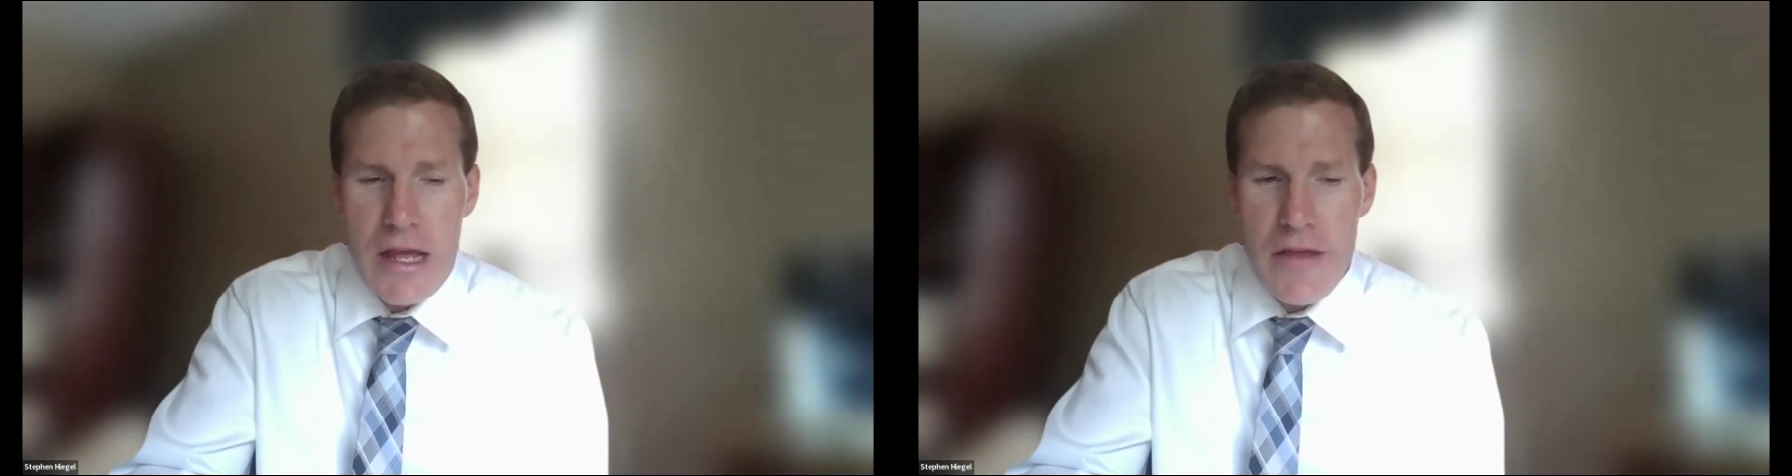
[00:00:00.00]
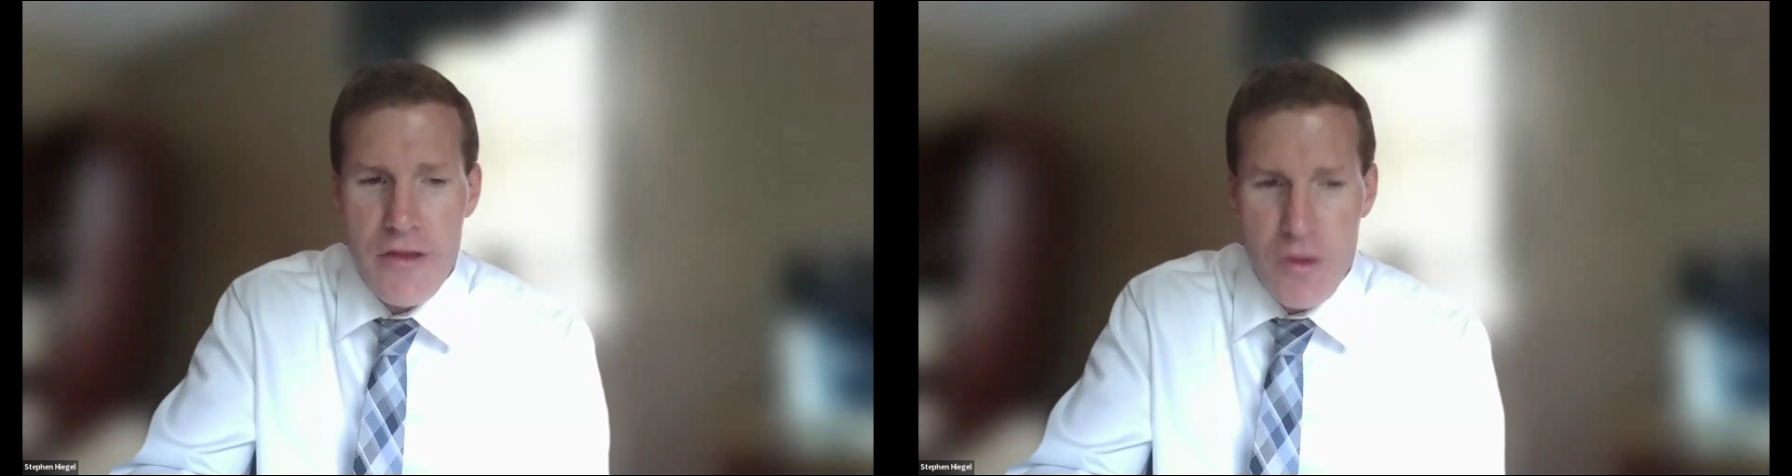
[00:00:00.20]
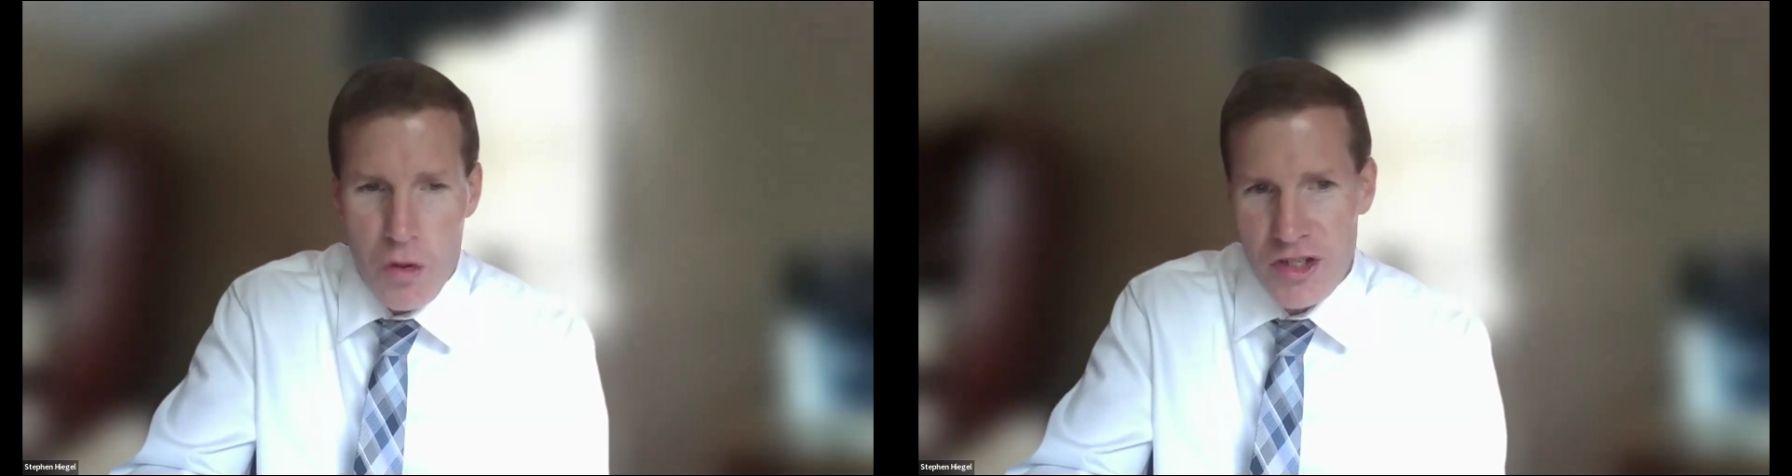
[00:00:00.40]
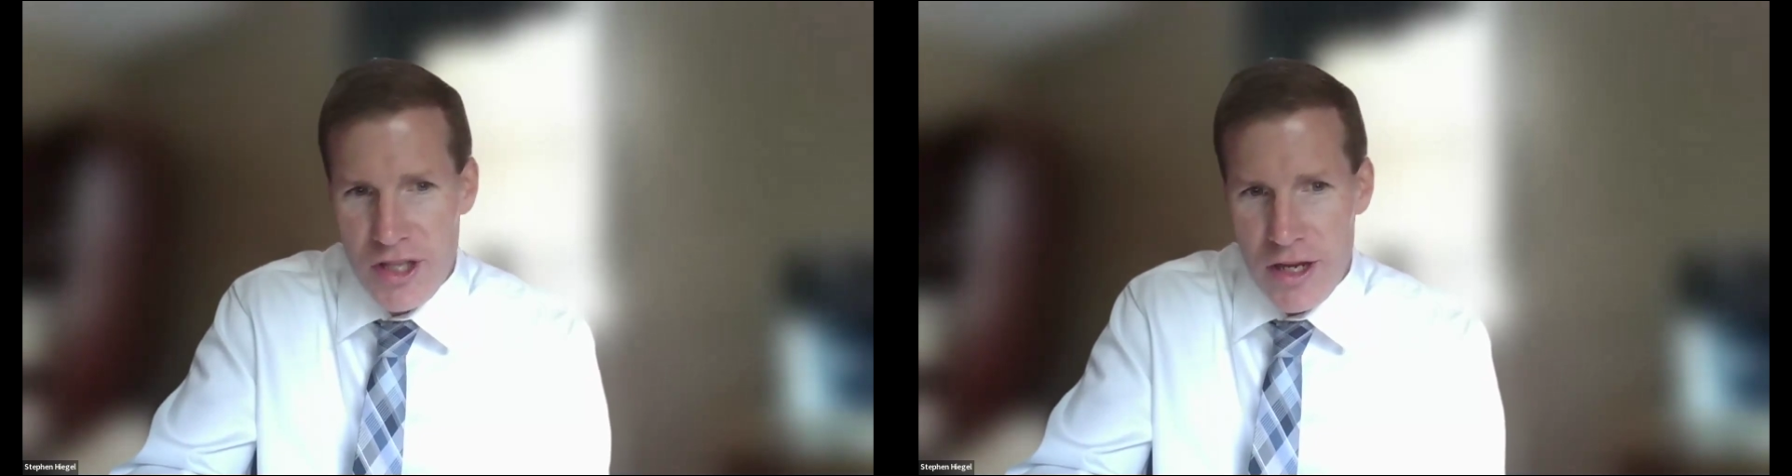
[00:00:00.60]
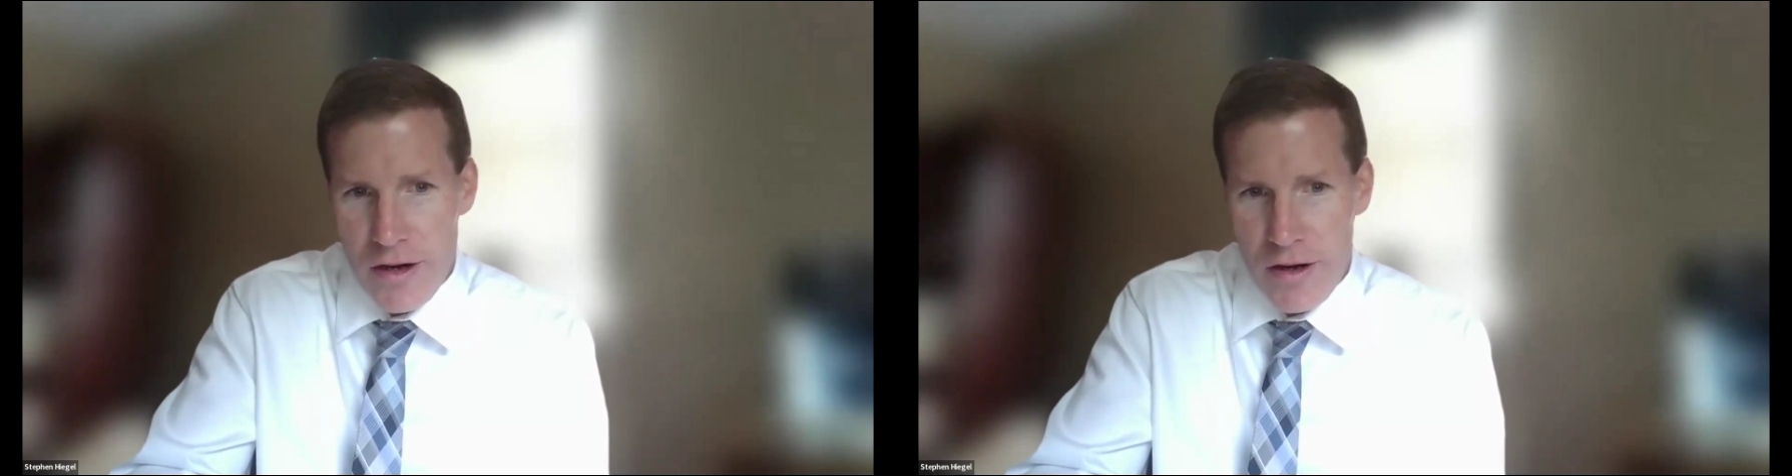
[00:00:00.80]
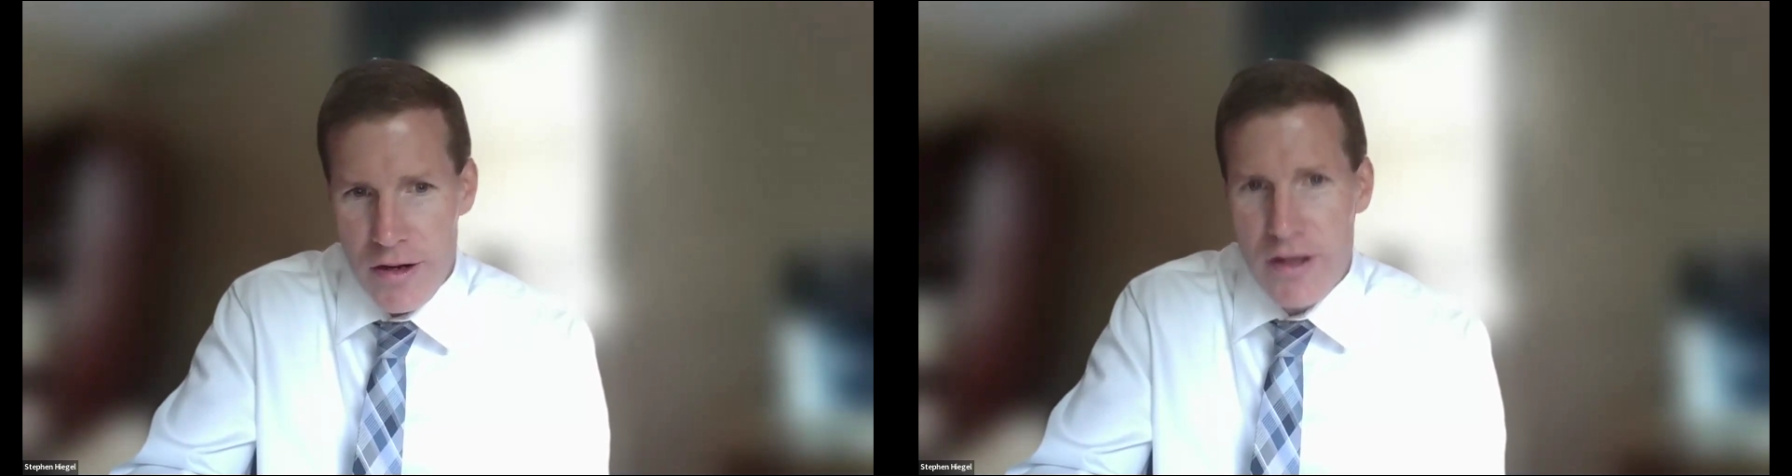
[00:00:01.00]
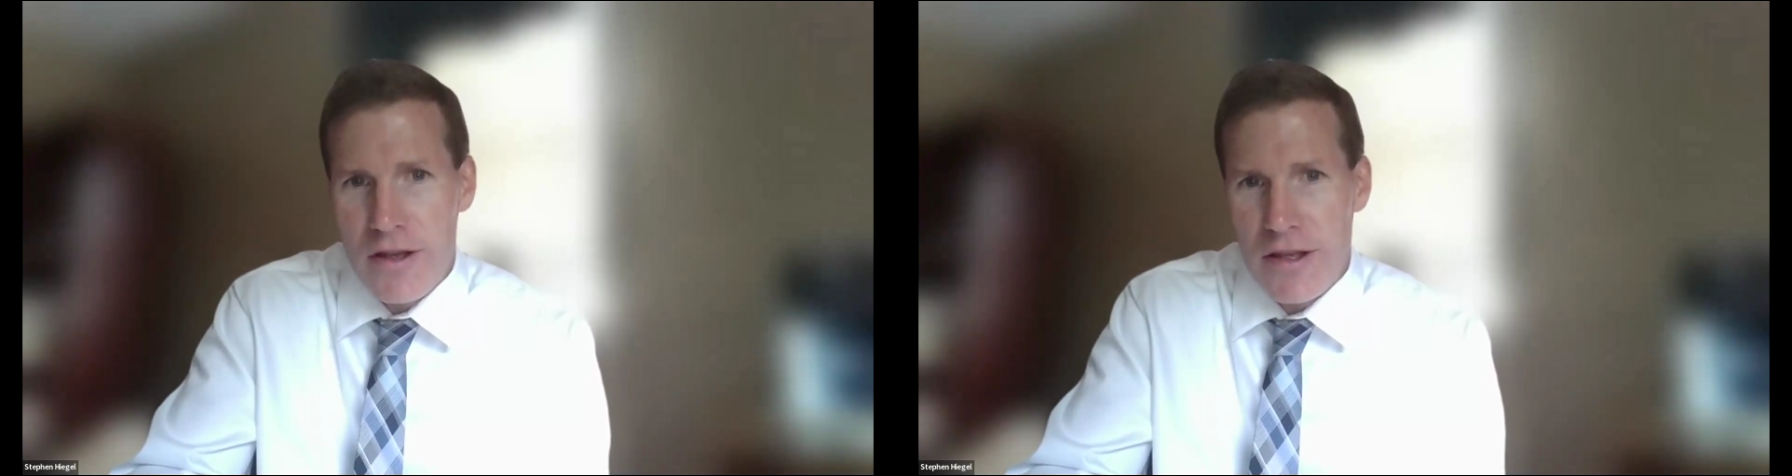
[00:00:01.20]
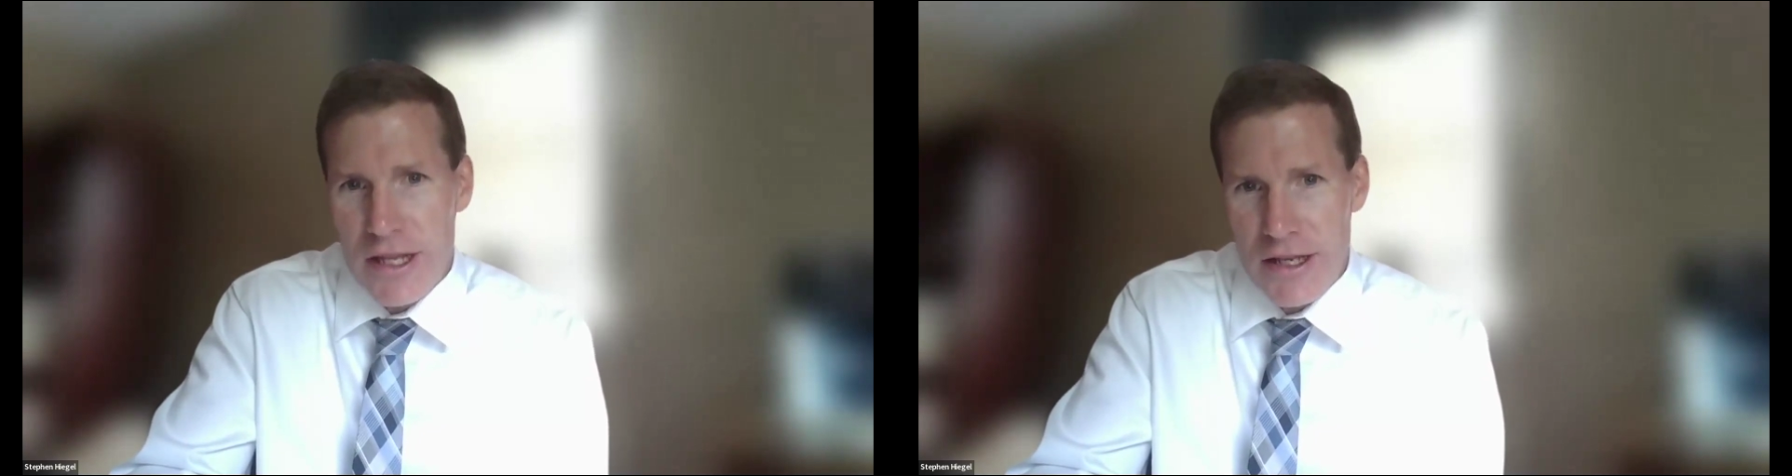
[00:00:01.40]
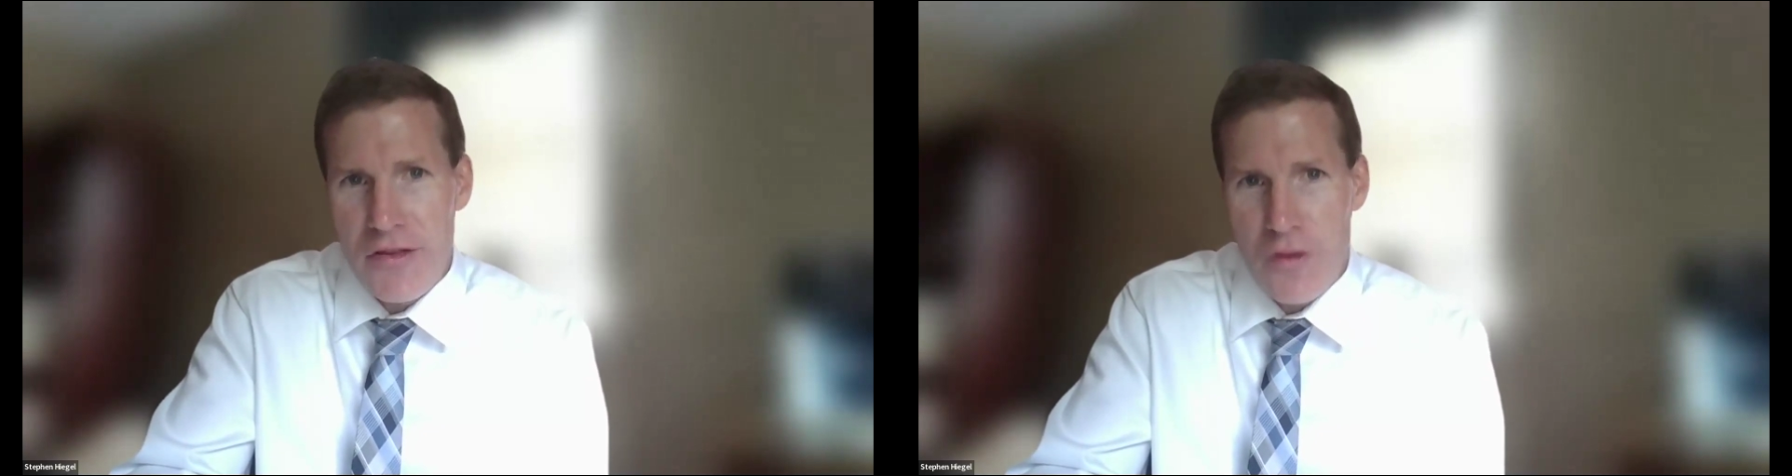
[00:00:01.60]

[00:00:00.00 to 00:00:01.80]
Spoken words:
that works there can get the